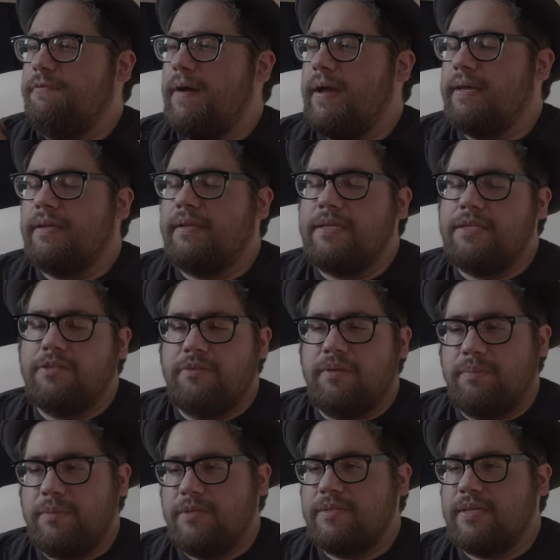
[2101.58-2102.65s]
finally do
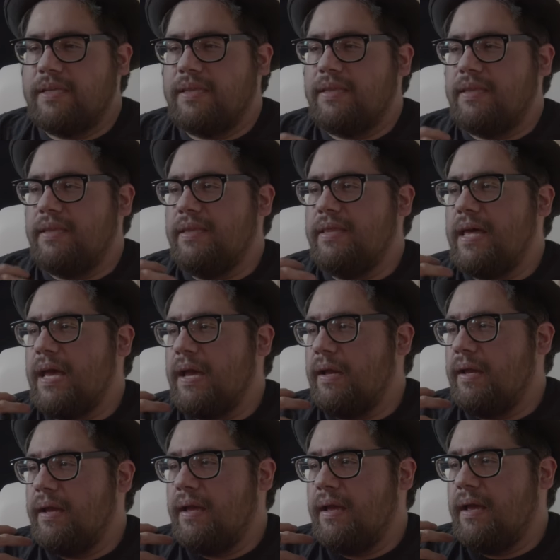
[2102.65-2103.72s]
the music
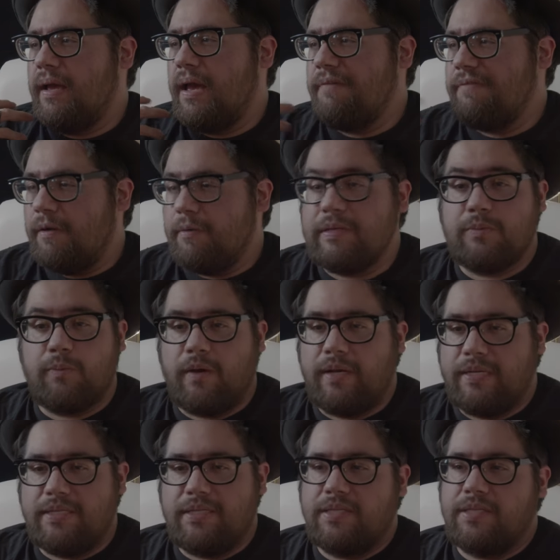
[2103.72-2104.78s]
that I've always
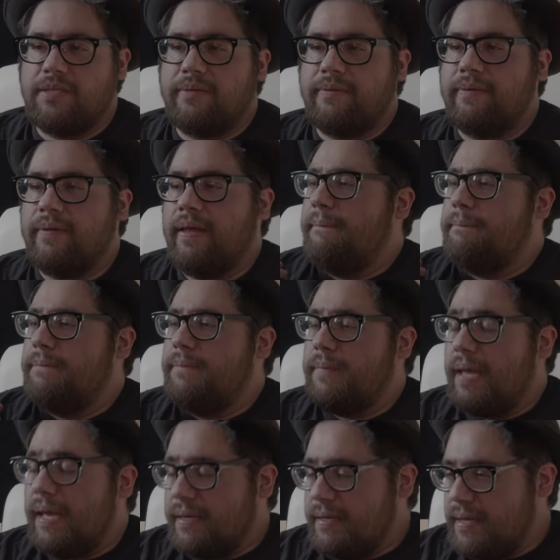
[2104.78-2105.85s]
wanted to do.
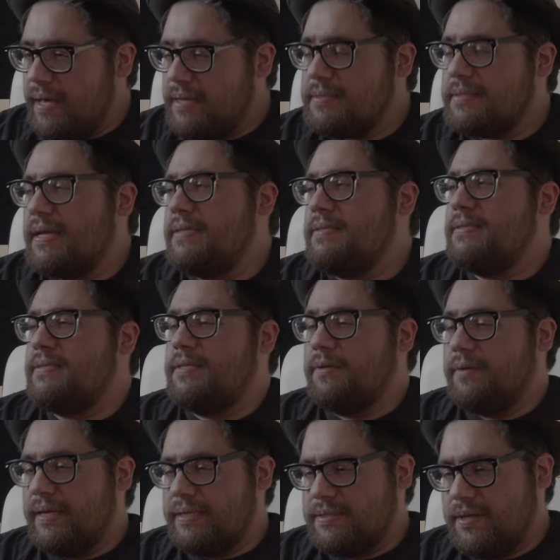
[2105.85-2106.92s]
And yes, I
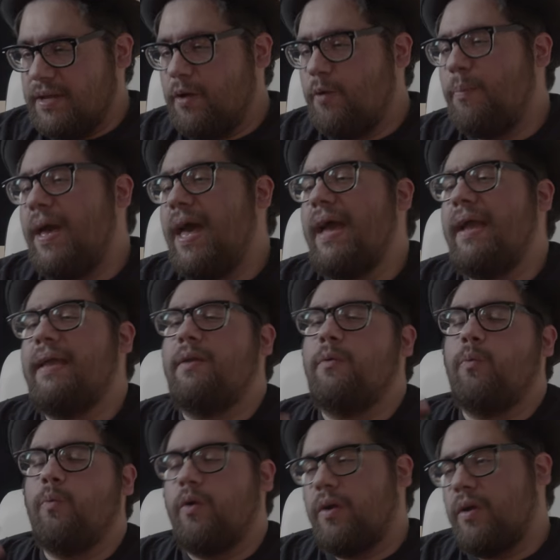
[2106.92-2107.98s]
still get to go back
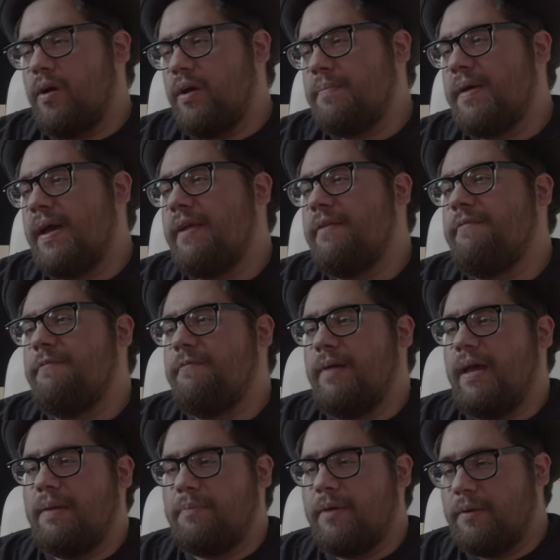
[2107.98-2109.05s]
and work on my
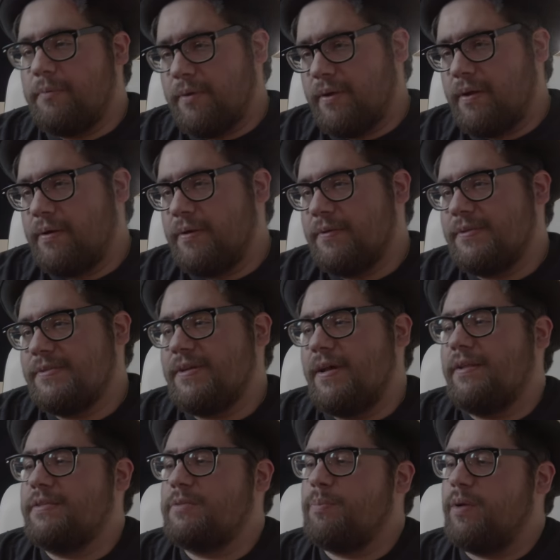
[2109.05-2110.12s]
and my Ricardo
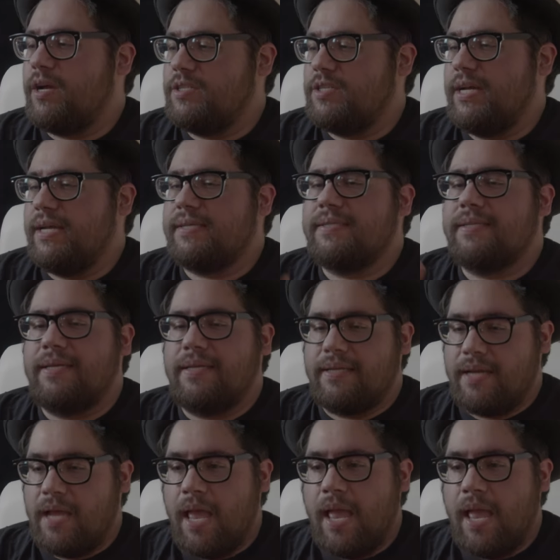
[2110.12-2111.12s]
Gonzalez projects and